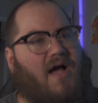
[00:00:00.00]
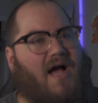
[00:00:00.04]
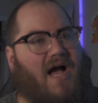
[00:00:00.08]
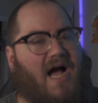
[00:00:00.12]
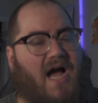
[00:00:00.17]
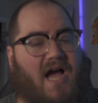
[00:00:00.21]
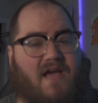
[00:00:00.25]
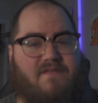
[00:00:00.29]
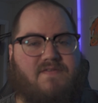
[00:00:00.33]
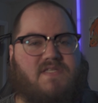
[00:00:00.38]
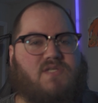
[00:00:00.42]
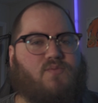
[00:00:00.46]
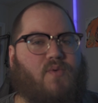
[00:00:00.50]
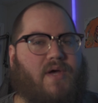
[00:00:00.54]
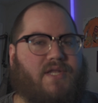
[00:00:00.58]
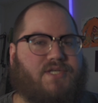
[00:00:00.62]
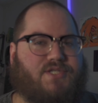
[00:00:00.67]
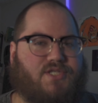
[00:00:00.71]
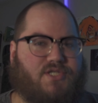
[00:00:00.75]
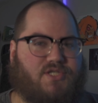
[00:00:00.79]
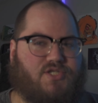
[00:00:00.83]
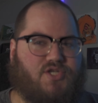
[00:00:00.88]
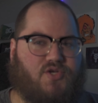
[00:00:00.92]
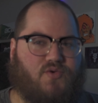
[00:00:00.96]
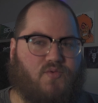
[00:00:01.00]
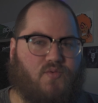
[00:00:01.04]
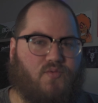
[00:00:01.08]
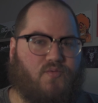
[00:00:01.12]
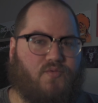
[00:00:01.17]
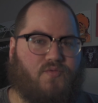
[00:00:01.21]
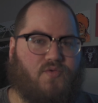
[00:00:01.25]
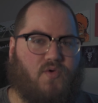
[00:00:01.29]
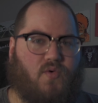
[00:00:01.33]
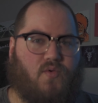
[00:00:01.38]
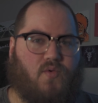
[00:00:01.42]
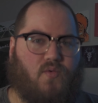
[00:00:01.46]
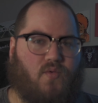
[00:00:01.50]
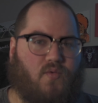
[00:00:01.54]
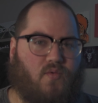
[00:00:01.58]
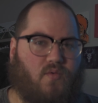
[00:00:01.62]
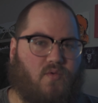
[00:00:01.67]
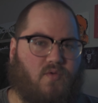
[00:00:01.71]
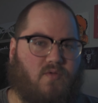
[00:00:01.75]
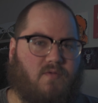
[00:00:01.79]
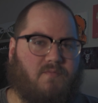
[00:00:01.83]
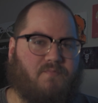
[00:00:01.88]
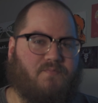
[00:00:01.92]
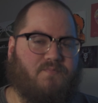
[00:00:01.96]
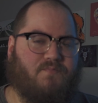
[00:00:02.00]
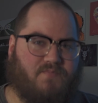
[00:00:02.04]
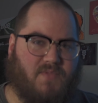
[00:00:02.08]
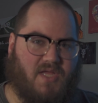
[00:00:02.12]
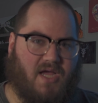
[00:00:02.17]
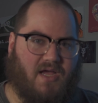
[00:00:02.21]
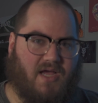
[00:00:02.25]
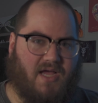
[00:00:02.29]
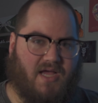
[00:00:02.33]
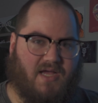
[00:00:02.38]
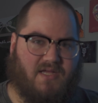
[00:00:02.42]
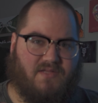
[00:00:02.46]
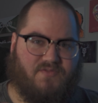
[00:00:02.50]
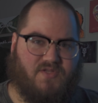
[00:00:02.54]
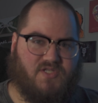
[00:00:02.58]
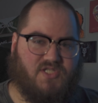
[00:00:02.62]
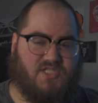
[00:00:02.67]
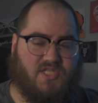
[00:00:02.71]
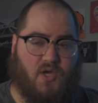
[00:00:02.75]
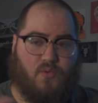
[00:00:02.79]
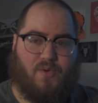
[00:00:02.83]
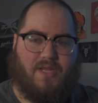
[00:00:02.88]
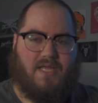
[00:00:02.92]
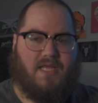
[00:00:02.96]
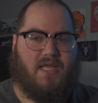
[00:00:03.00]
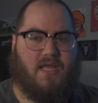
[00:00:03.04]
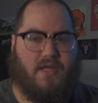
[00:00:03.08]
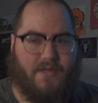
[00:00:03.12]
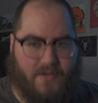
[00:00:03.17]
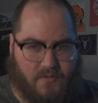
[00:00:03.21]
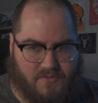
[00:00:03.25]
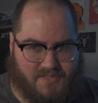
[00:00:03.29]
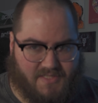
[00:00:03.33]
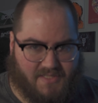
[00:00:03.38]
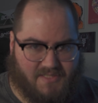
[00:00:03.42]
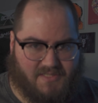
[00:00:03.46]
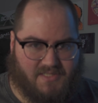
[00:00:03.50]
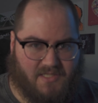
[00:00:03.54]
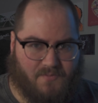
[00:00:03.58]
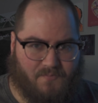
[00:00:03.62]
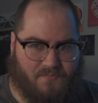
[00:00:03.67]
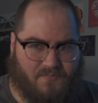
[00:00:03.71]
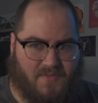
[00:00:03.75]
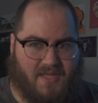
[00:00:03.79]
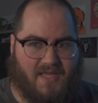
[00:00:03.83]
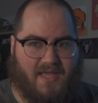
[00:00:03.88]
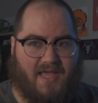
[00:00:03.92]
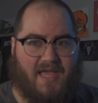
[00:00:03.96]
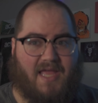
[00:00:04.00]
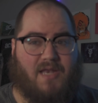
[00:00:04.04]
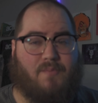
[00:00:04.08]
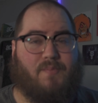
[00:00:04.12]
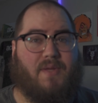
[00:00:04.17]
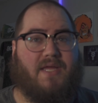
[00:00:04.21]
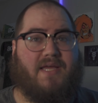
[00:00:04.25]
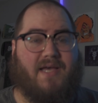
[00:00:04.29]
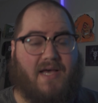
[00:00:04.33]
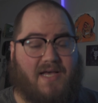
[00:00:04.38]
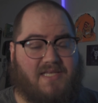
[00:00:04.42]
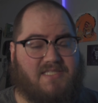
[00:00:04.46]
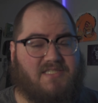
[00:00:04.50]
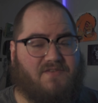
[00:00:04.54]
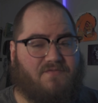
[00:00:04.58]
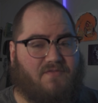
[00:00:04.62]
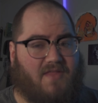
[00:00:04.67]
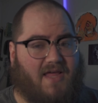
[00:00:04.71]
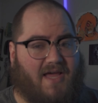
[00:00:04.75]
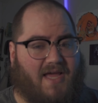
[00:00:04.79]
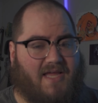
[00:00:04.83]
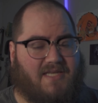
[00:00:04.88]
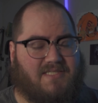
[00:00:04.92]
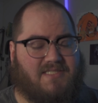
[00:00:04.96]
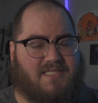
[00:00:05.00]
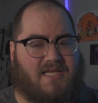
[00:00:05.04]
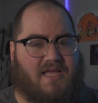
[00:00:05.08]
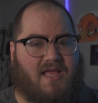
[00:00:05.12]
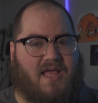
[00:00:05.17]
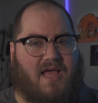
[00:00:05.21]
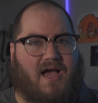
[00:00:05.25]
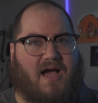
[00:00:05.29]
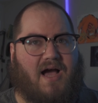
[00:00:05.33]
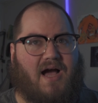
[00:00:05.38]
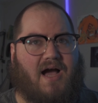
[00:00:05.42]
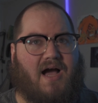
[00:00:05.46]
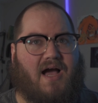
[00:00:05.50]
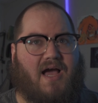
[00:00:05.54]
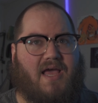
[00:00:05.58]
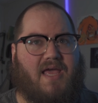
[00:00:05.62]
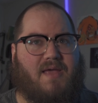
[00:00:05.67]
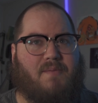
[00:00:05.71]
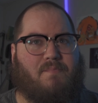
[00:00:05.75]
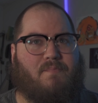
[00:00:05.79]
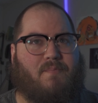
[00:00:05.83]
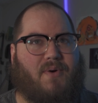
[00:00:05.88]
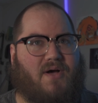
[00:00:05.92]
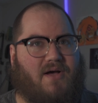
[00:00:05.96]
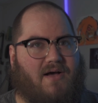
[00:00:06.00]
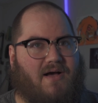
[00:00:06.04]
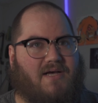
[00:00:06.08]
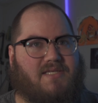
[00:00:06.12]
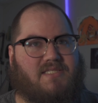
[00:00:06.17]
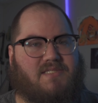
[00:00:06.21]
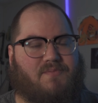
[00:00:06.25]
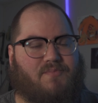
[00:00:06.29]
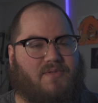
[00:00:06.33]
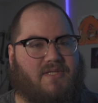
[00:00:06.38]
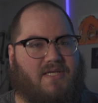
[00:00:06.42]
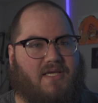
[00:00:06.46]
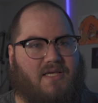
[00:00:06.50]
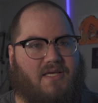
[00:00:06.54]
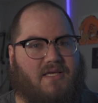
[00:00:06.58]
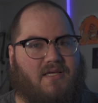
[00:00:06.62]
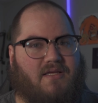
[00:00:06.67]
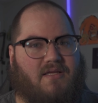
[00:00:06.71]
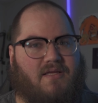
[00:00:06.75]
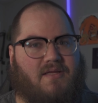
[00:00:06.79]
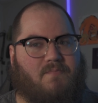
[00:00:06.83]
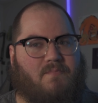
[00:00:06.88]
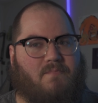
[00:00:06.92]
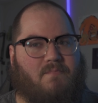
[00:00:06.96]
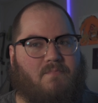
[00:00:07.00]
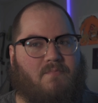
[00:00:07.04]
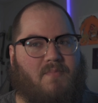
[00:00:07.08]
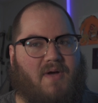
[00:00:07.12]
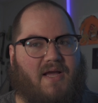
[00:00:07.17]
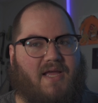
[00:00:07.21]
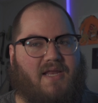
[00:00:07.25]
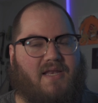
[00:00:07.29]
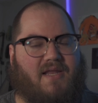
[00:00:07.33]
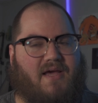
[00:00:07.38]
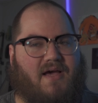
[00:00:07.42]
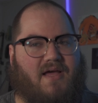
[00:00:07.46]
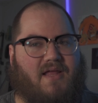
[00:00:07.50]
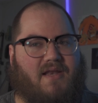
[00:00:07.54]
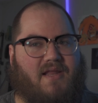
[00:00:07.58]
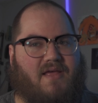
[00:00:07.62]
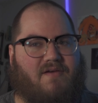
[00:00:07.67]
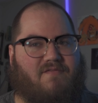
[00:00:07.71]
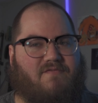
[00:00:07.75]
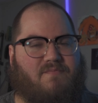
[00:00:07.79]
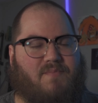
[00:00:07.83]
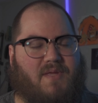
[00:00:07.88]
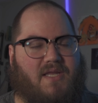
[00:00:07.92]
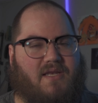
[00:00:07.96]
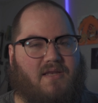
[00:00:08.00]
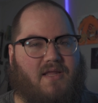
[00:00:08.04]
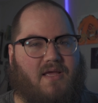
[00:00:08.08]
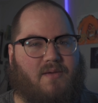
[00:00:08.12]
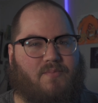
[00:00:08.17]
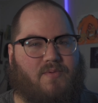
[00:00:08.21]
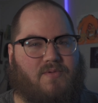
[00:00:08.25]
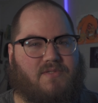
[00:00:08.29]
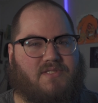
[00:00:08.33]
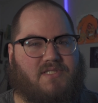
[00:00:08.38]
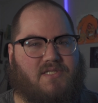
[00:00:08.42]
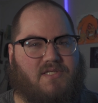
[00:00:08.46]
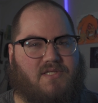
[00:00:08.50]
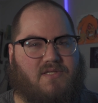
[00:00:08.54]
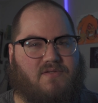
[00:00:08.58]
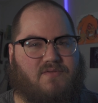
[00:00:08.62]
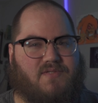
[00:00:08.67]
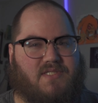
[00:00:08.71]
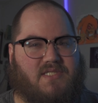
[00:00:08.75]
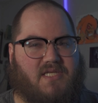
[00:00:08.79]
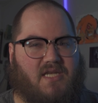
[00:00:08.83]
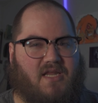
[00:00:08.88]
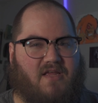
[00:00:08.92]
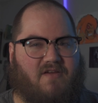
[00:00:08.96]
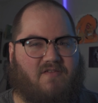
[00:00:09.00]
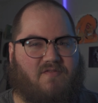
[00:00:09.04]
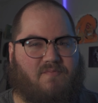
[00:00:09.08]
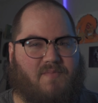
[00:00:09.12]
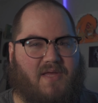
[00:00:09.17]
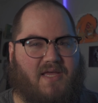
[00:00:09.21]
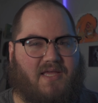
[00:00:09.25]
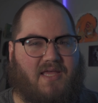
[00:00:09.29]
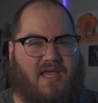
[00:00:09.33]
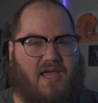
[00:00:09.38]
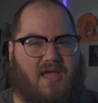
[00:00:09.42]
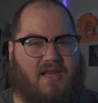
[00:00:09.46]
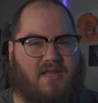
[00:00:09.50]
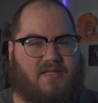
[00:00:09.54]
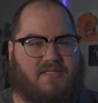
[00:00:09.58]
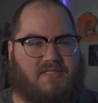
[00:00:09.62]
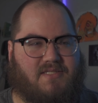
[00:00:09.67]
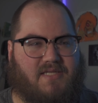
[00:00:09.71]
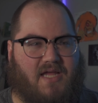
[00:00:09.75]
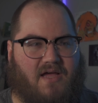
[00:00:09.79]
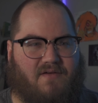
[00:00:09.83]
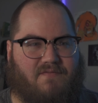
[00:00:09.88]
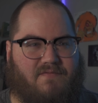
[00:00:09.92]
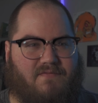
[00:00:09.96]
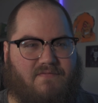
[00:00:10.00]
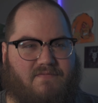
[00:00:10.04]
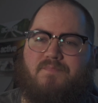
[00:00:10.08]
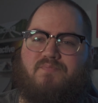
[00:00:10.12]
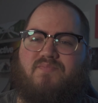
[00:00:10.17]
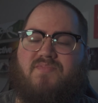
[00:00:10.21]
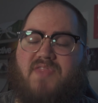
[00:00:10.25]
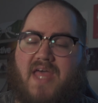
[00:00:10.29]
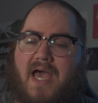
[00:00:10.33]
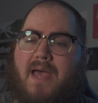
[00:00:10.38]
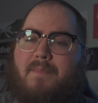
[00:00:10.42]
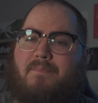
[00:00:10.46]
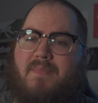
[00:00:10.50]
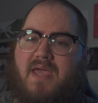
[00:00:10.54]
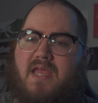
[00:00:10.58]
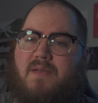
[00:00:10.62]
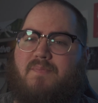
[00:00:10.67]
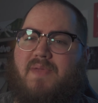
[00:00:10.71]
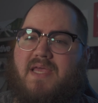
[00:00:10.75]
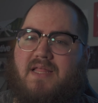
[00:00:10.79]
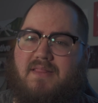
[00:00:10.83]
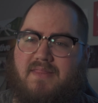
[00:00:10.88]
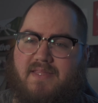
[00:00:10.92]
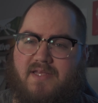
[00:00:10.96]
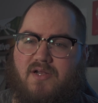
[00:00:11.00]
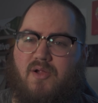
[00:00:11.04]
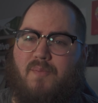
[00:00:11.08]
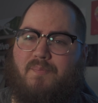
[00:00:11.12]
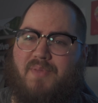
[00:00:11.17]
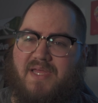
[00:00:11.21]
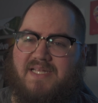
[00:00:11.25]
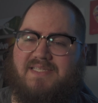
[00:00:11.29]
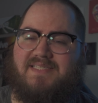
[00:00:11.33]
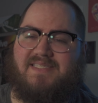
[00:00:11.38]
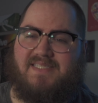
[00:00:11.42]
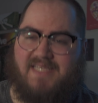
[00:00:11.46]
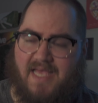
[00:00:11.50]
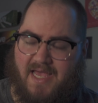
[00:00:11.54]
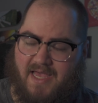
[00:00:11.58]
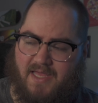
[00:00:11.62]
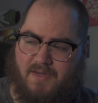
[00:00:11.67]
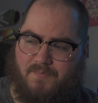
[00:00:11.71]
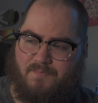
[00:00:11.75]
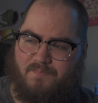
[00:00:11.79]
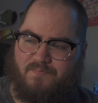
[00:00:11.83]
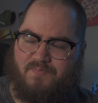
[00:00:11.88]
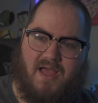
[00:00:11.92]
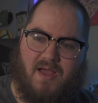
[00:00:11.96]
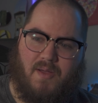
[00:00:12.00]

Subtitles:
I've switched to the whole the Sony ecosystem. And because of that, I possibly might not have been able to use any of my Canon stuff. That made me a little bit sad.